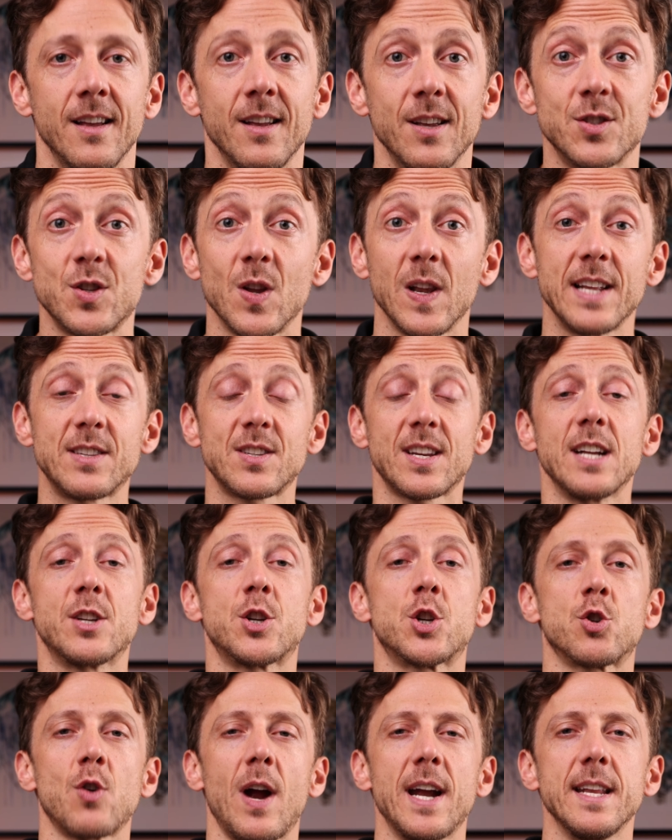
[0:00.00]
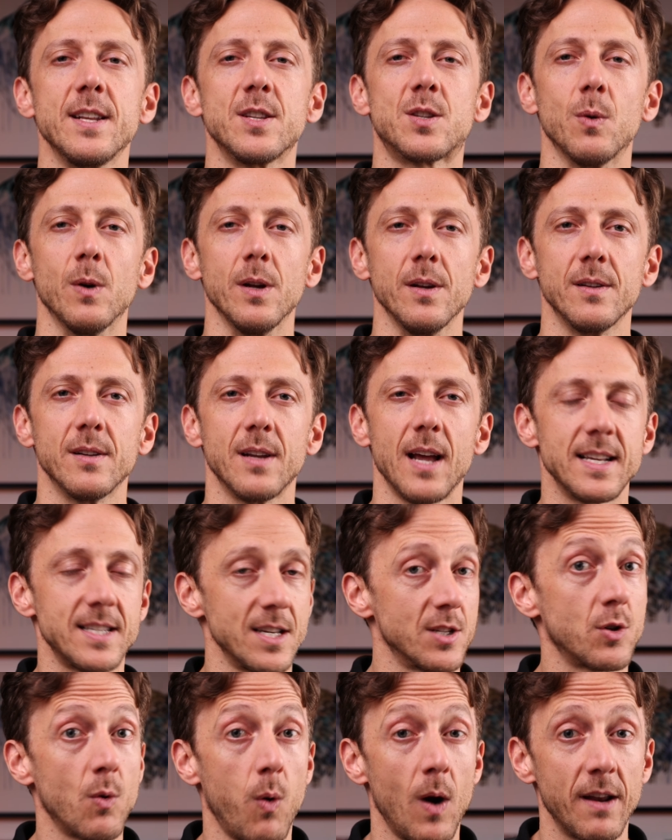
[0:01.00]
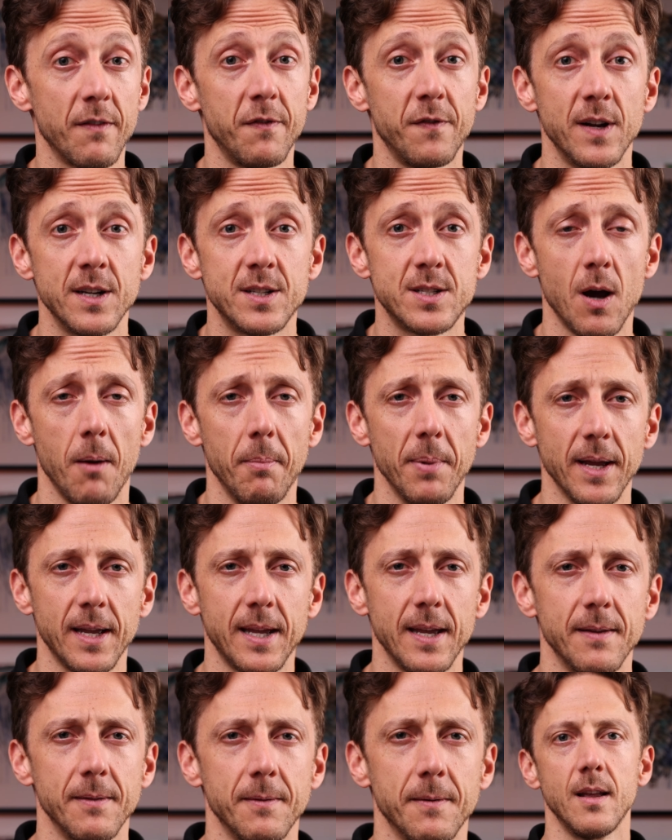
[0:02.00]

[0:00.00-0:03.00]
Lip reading: So let's get straight into it, as it's quite a fun topic.